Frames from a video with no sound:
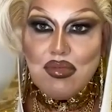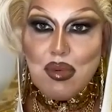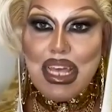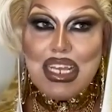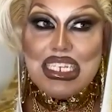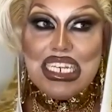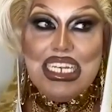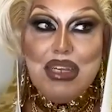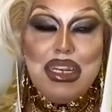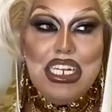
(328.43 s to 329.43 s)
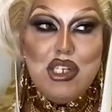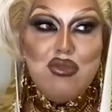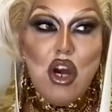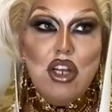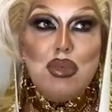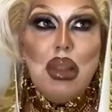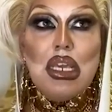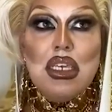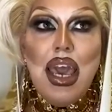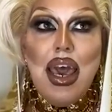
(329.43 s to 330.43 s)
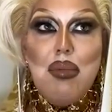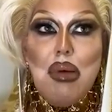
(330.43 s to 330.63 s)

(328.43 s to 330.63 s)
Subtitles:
Like, Dee Dee would need to run. She'd be like, yeah,